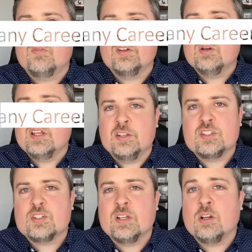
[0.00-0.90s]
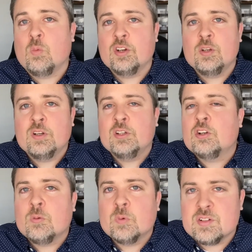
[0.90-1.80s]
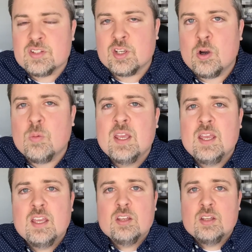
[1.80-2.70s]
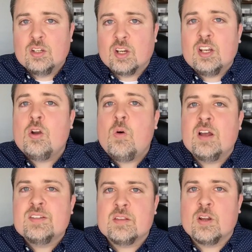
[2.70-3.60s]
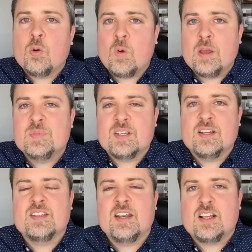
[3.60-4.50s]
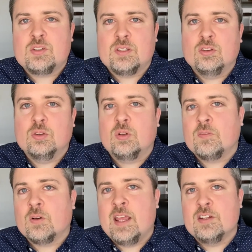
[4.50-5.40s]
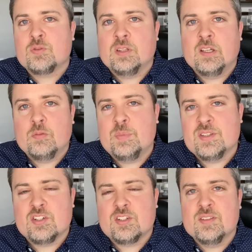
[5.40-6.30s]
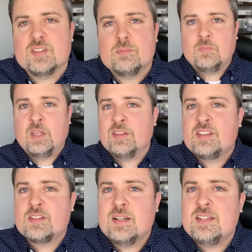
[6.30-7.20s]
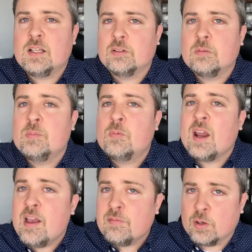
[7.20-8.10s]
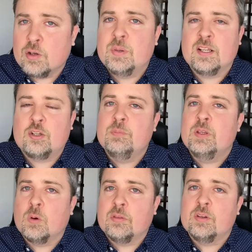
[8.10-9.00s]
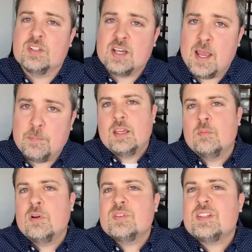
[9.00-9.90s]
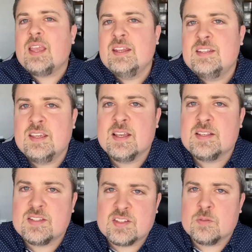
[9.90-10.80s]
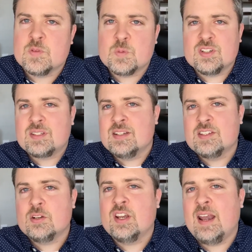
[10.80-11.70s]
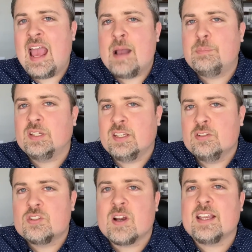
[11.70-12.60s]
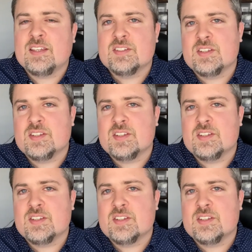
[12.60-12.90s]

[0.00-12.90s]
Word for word: for your industry or where you want your career to go, you're going to go onto their websites and actually look for entry level positions. Now, this is going to take a little bit more effort, but it could be worth your time. In most ATS systems, which is considered an applicant tracking